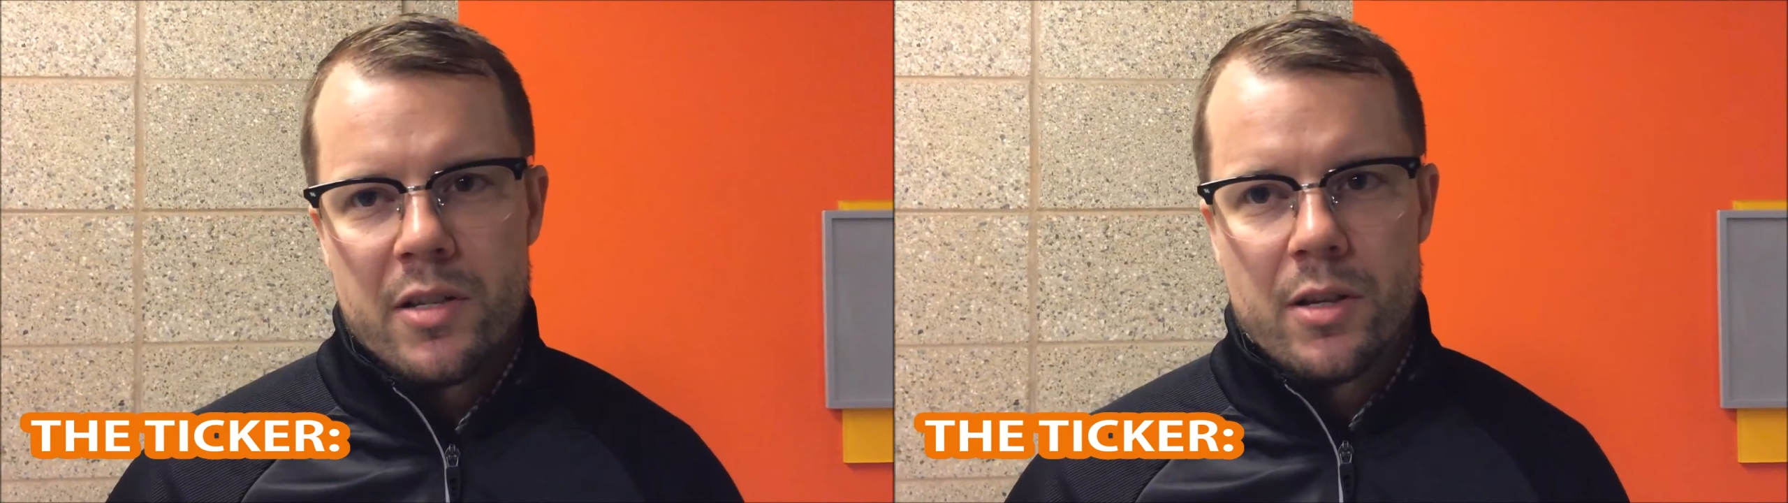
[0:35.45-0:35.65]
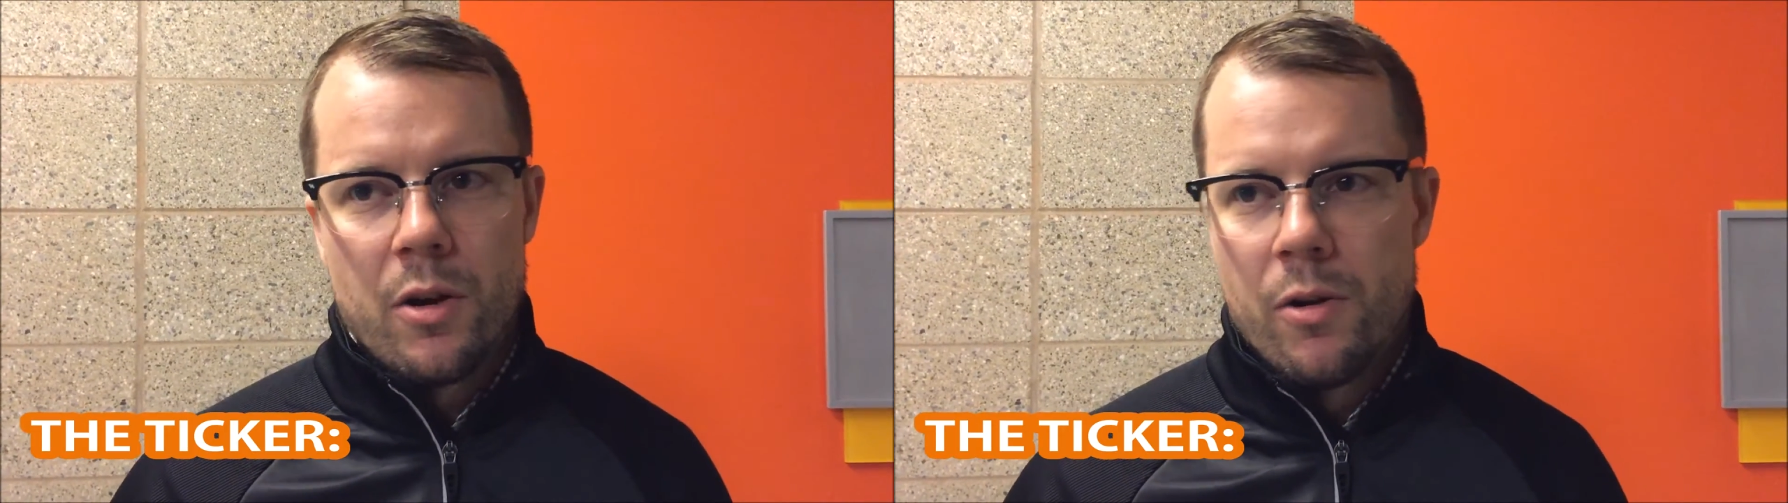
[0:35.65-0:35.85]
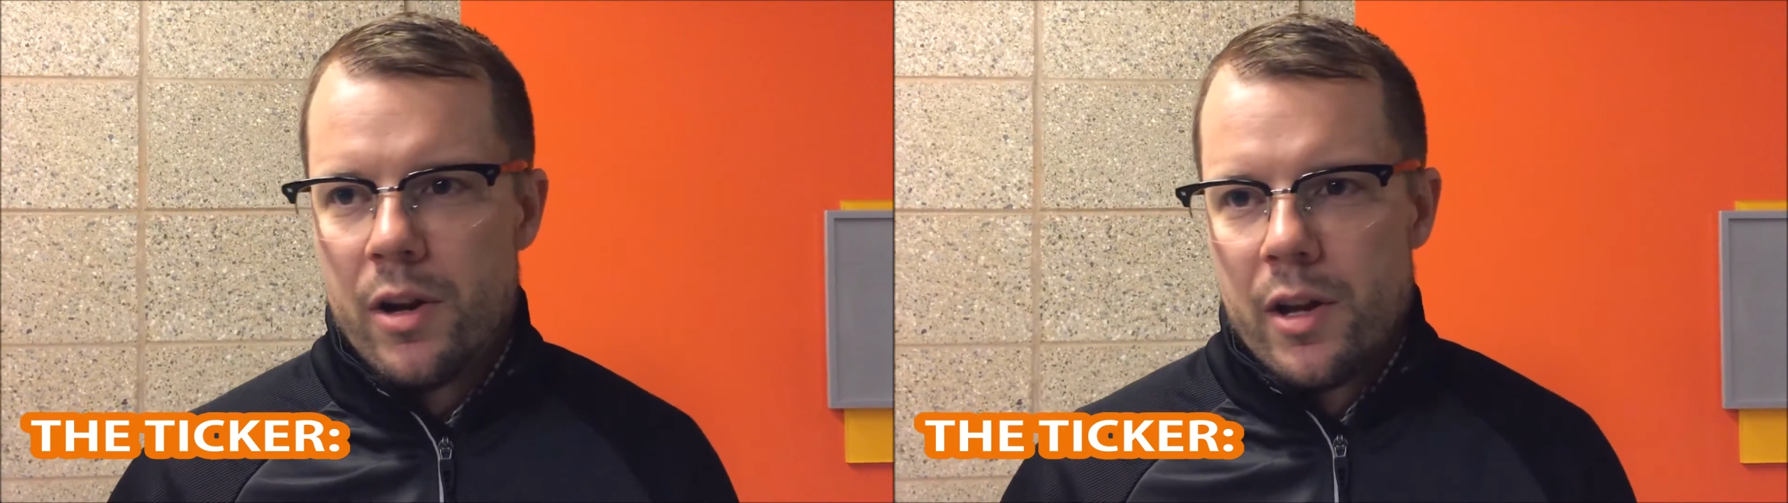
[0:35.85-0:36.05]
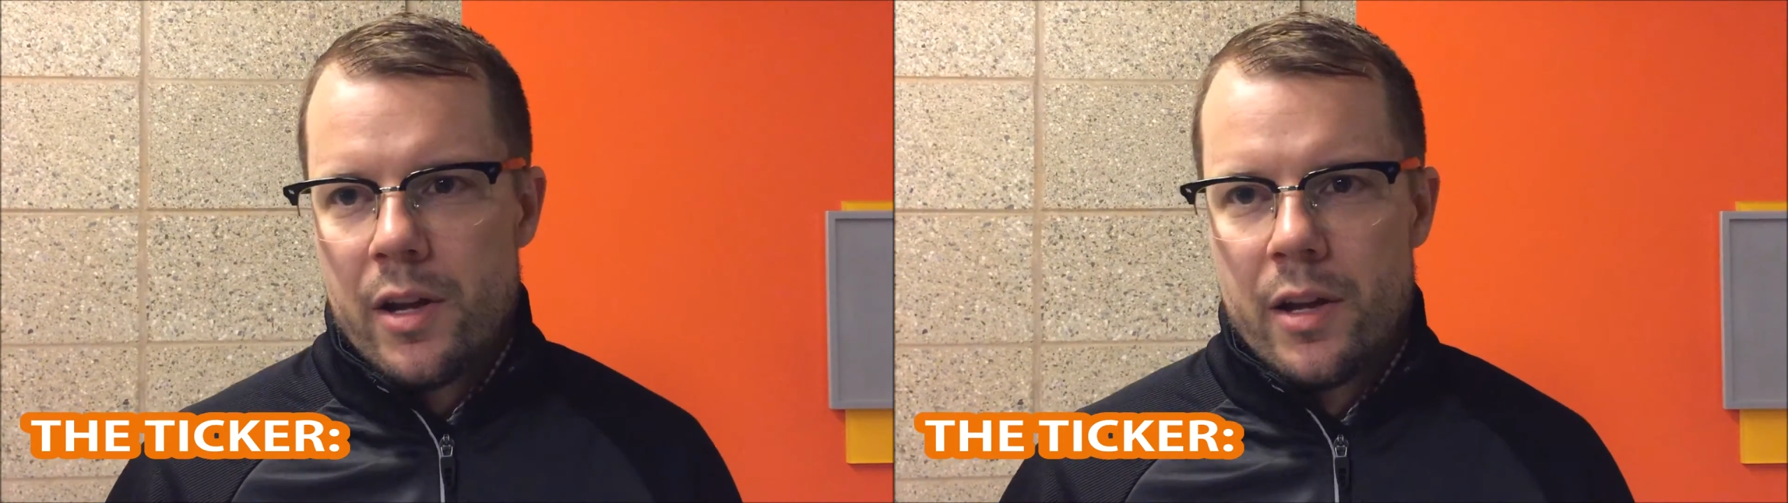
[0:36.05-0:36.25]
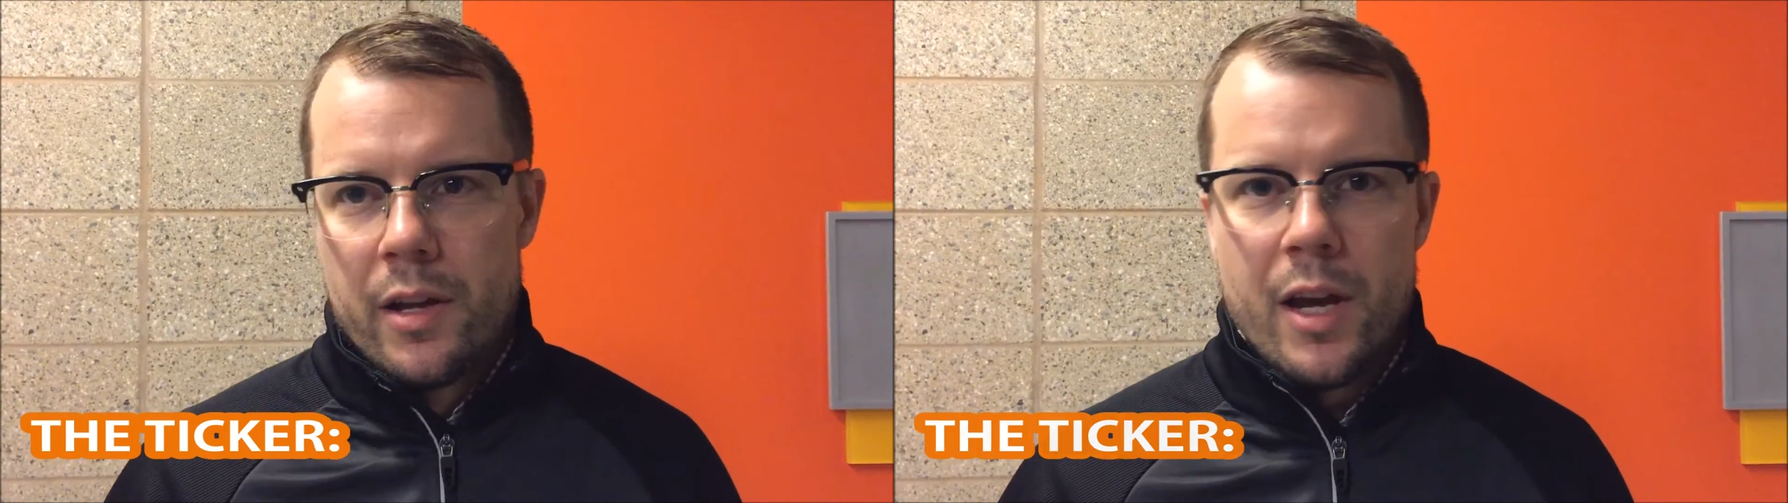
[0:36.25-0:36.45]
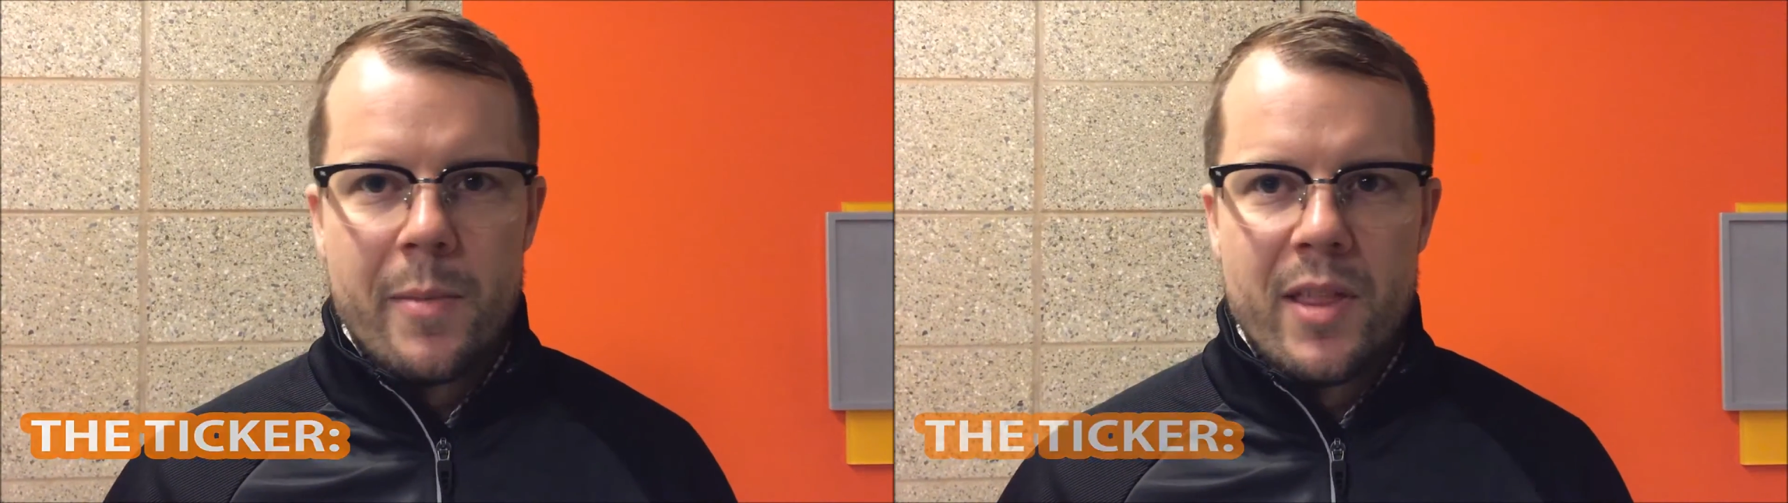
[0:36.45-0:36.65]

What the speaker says: So, yeah,